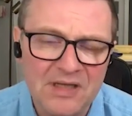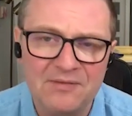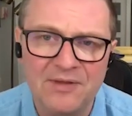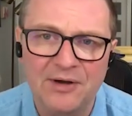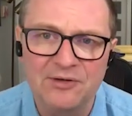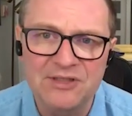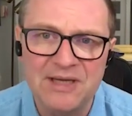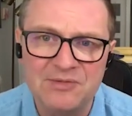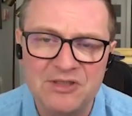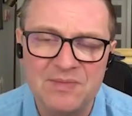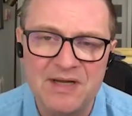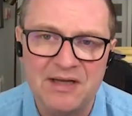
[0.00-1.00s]
There seems
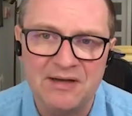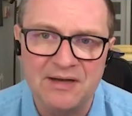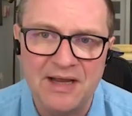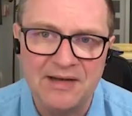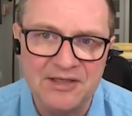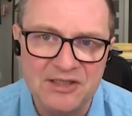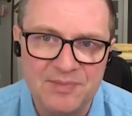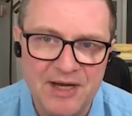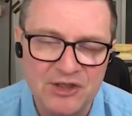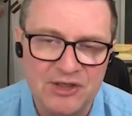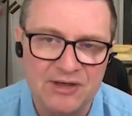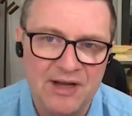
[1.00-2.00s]
to be an
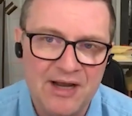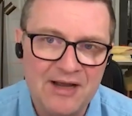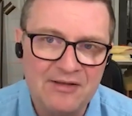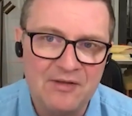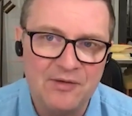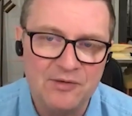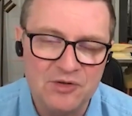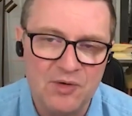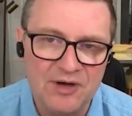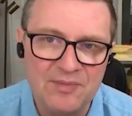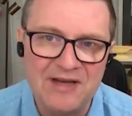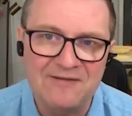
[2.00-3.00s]
anticipation that there's
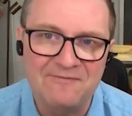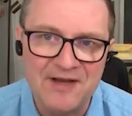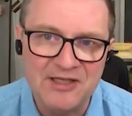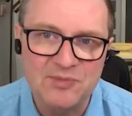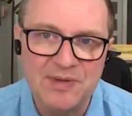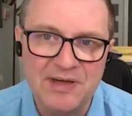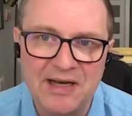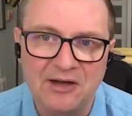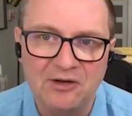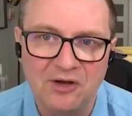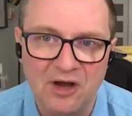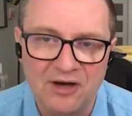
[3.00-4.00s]
going to be investment in a
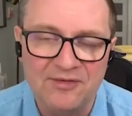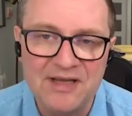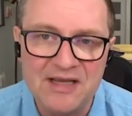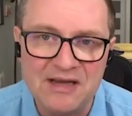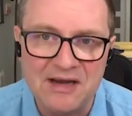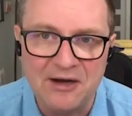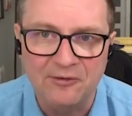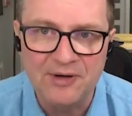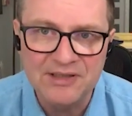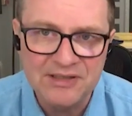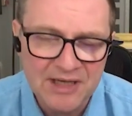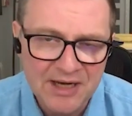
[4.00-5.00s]
lot of key
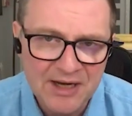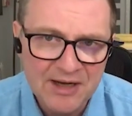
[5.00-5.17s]
areas.